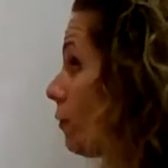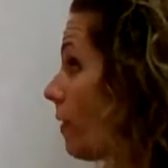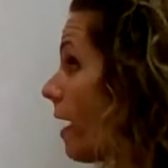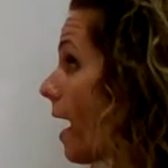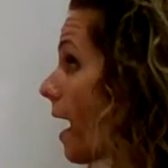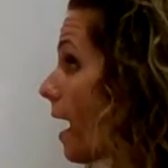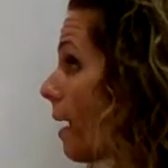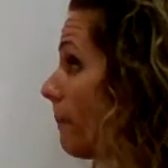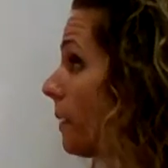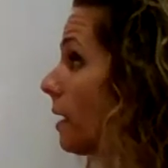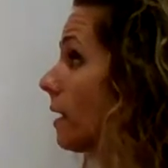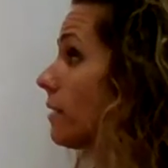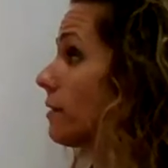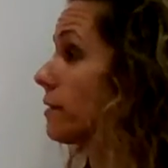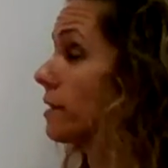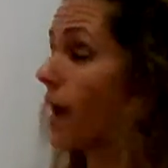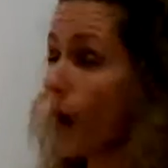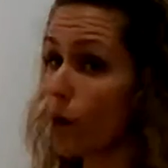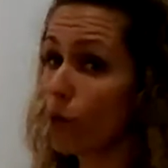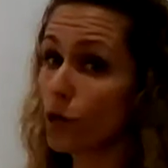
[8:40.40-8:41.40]
that because
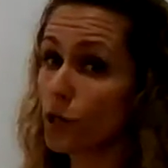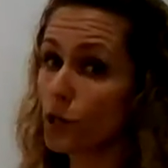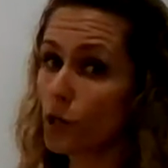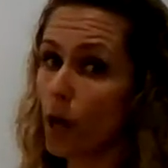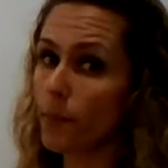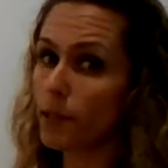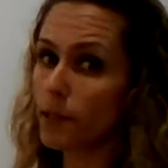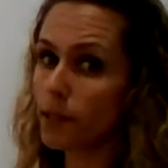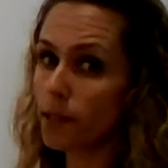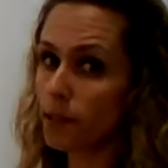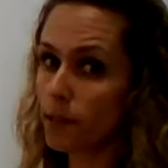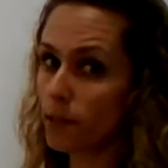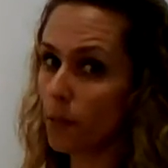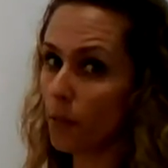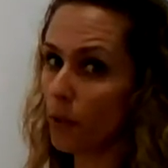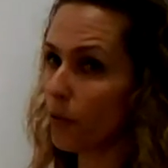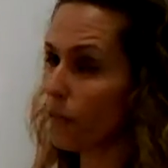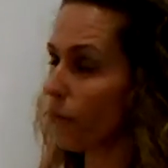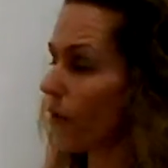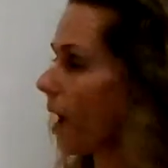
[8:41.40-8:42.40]
our job is to
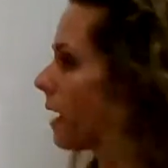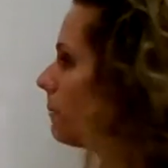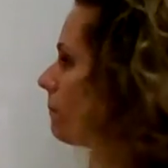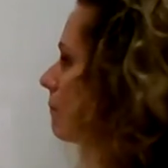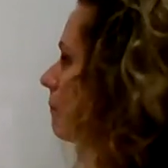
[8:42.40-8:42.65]
simplify.